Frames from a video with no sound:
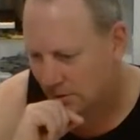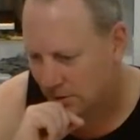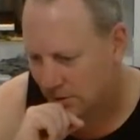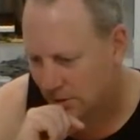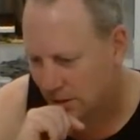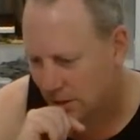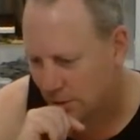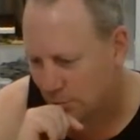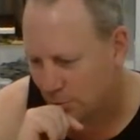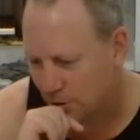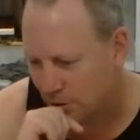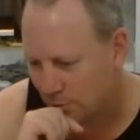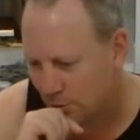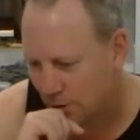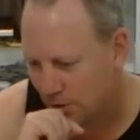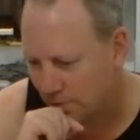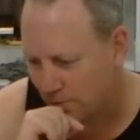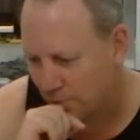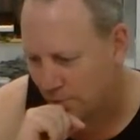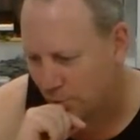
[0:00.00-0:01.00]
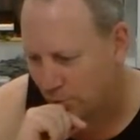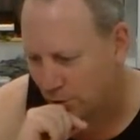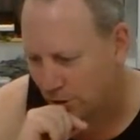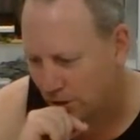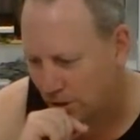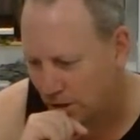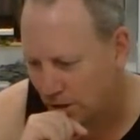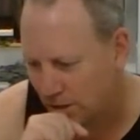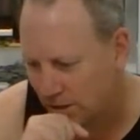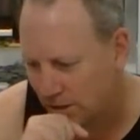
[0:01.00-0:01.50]
Skippy spent 40
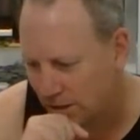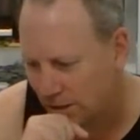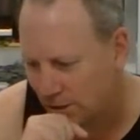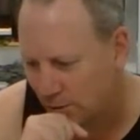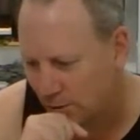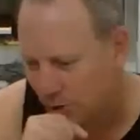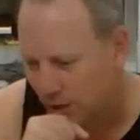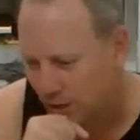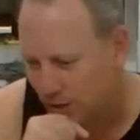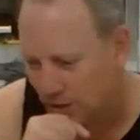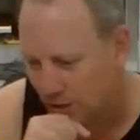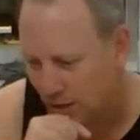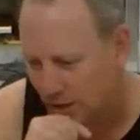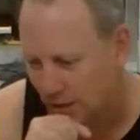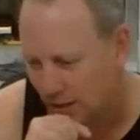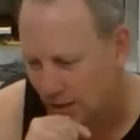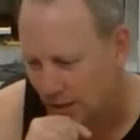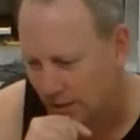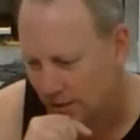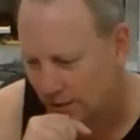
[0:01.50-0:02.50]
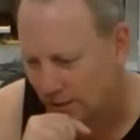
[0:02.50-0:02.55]
years in Queensland, yeah,